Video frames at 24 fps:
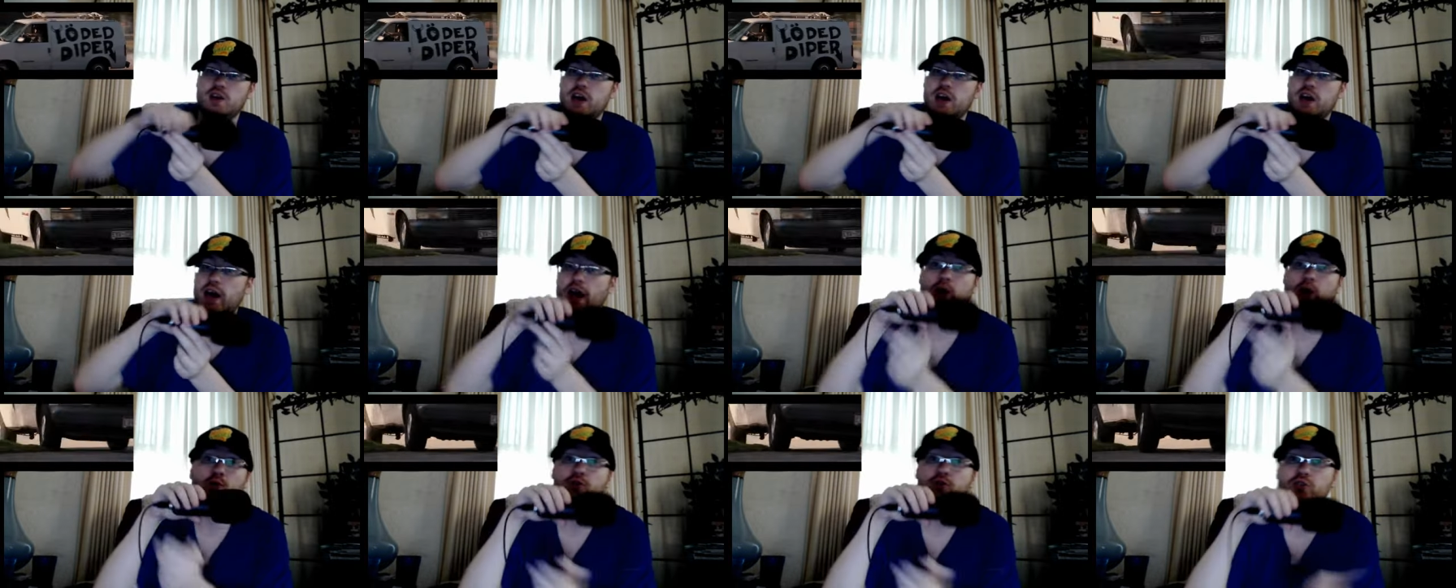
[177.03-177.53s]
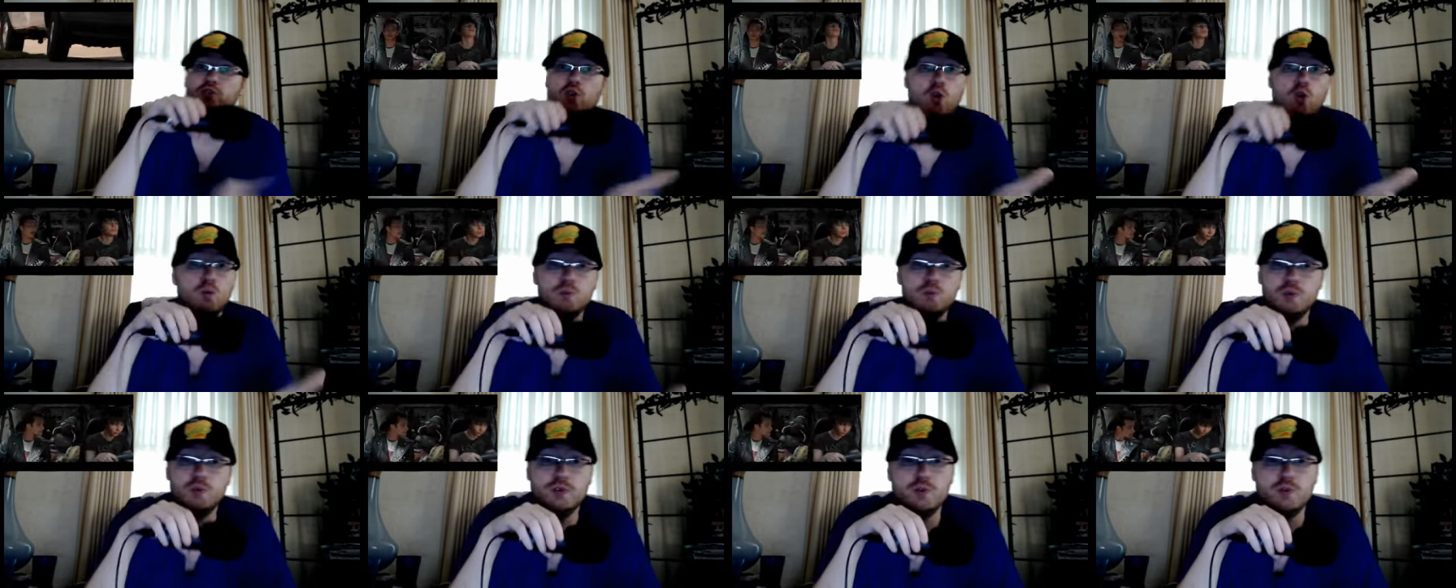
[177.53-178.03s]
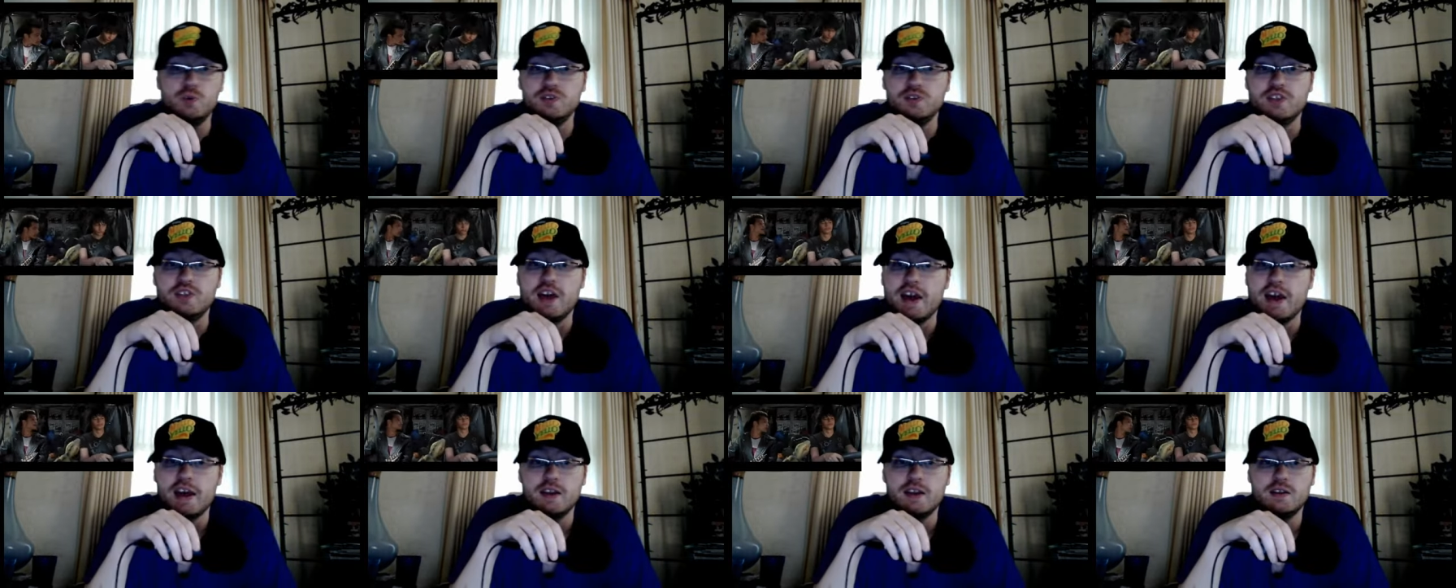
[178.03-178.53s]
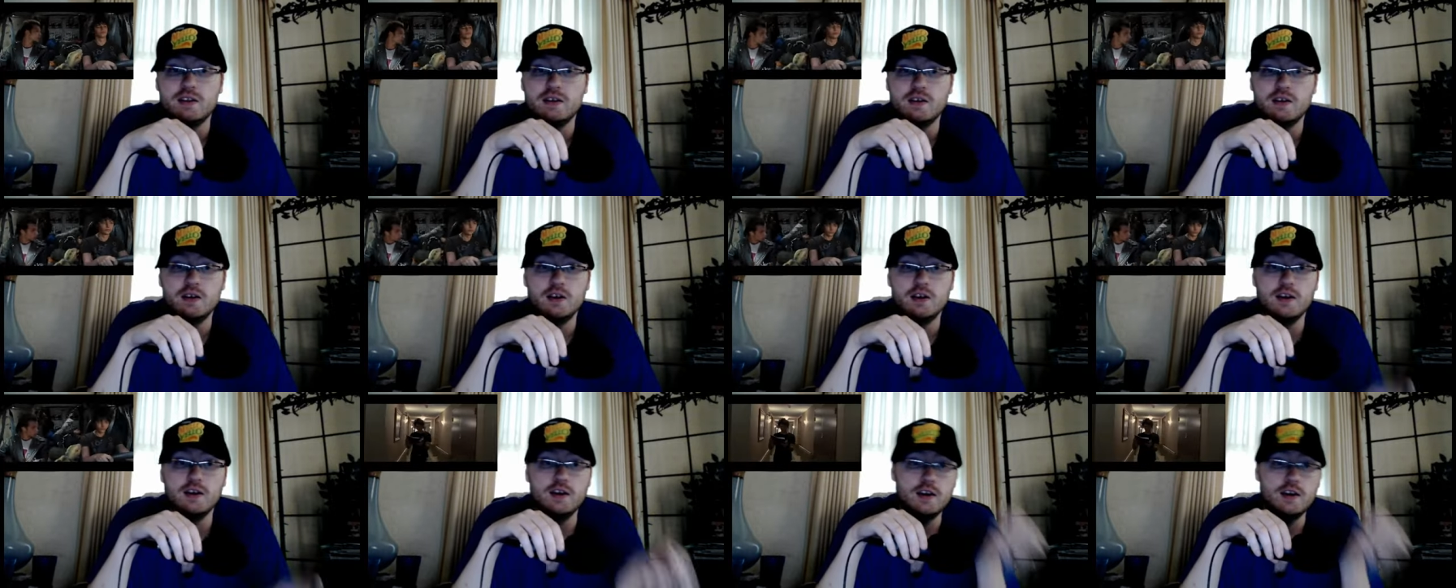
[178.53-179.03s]
I wish the whole movie was that.
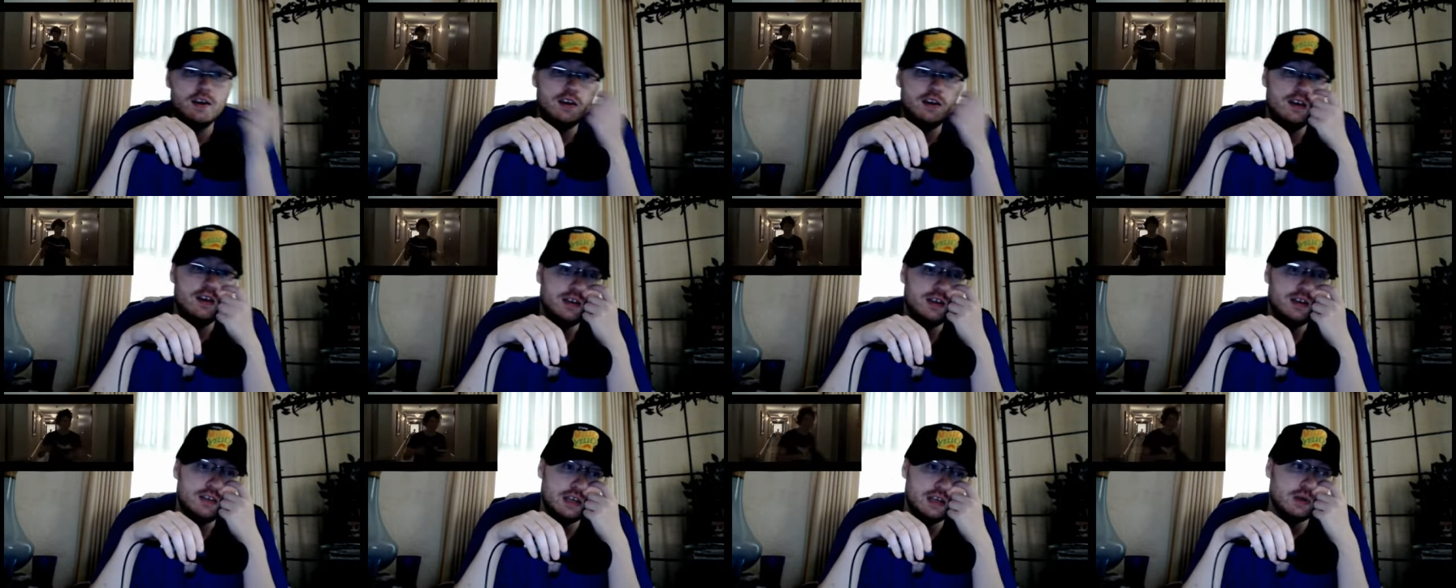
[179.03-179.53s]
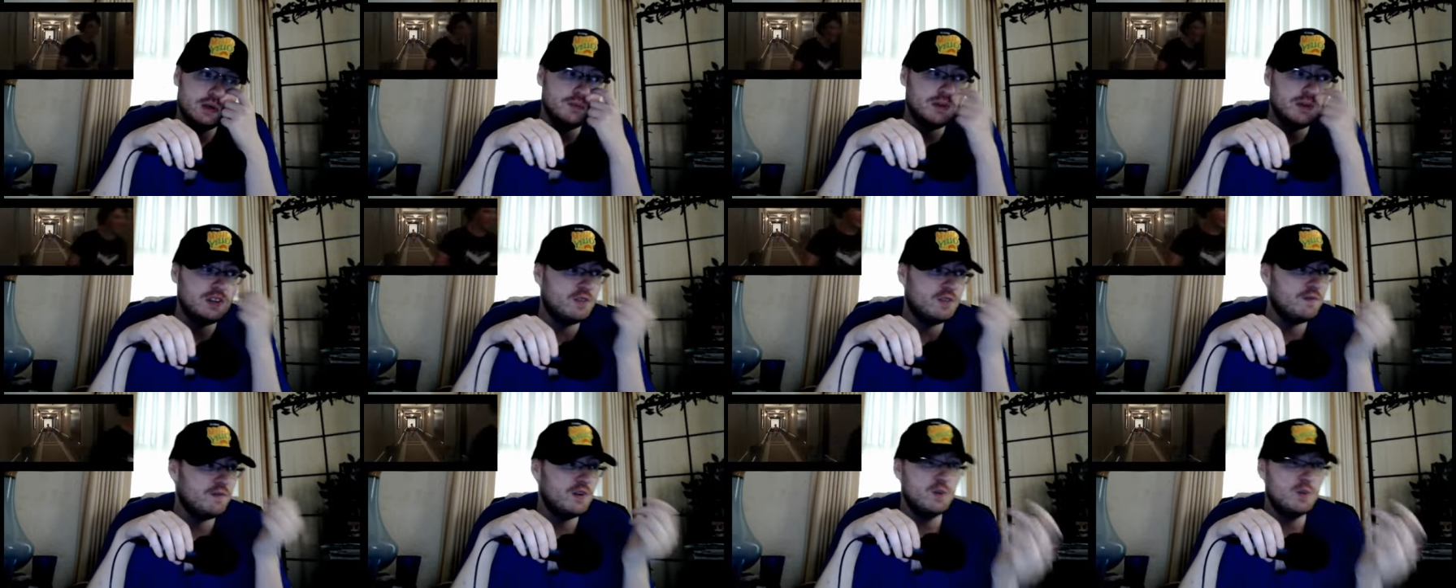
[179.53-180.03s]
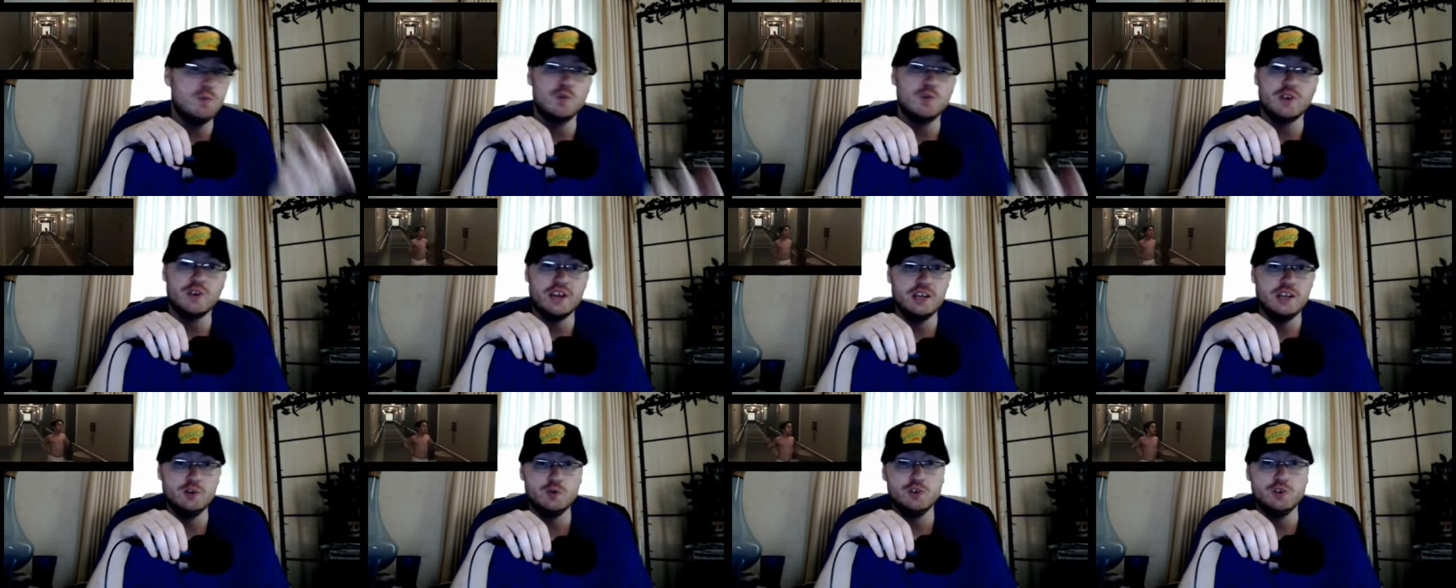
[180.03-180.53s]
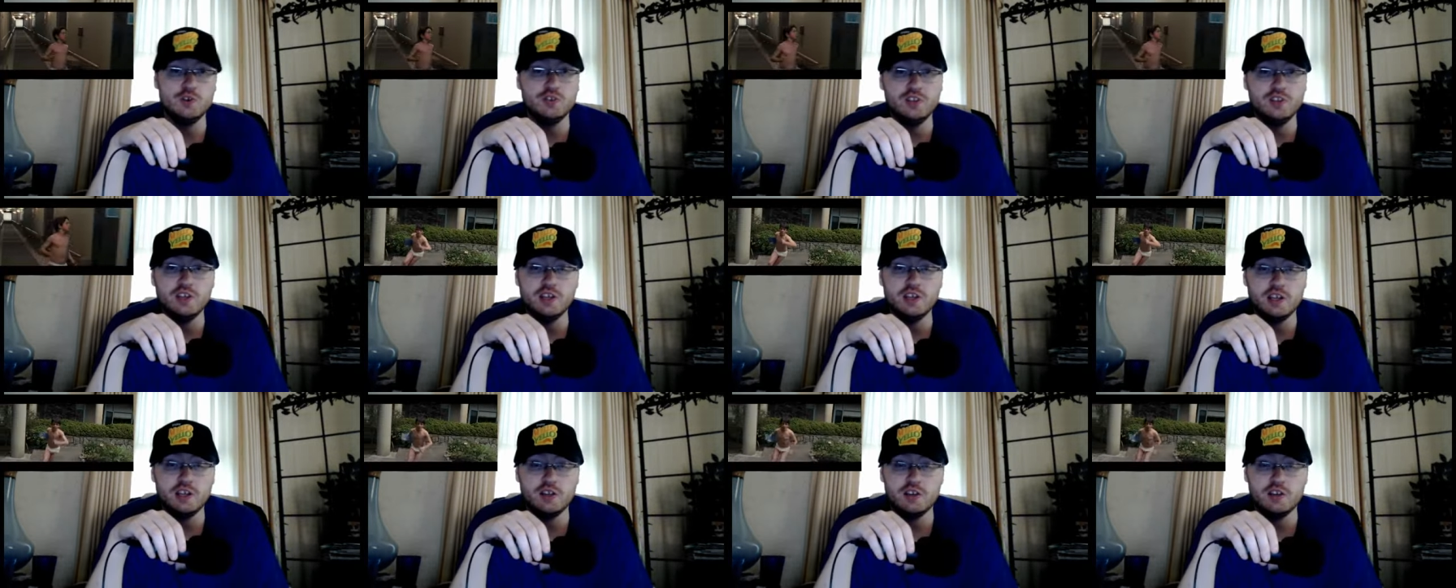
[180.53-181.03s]
That would make the film more
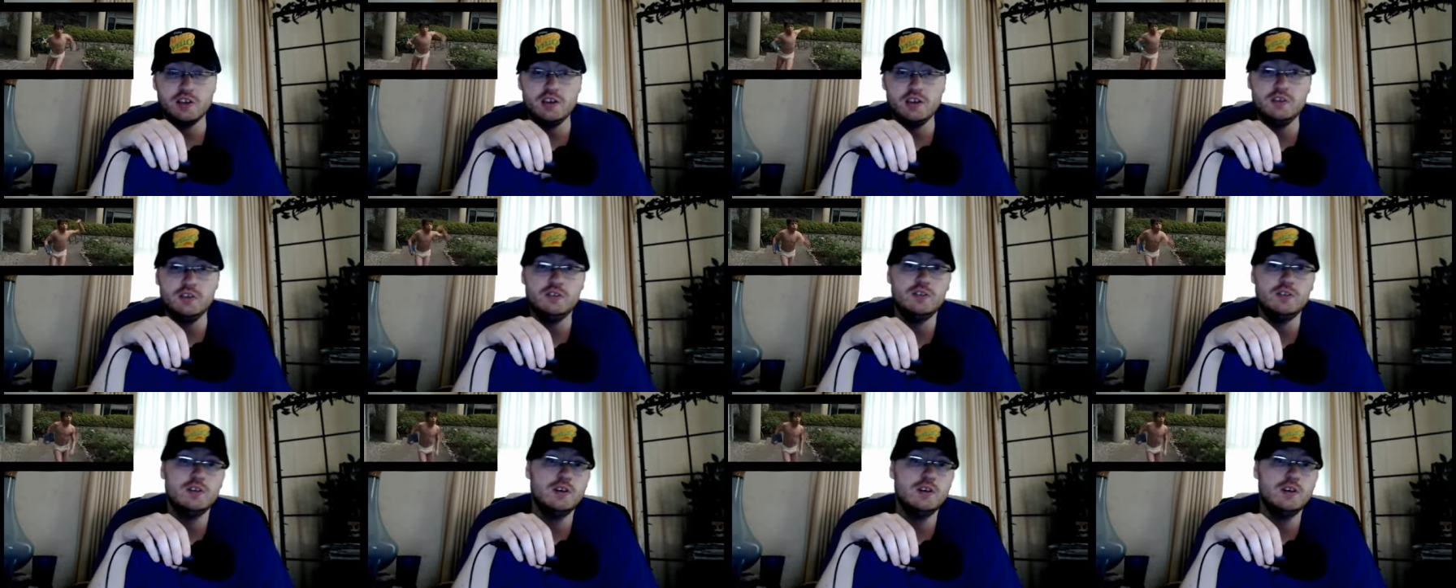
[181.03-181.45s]
interesting at least.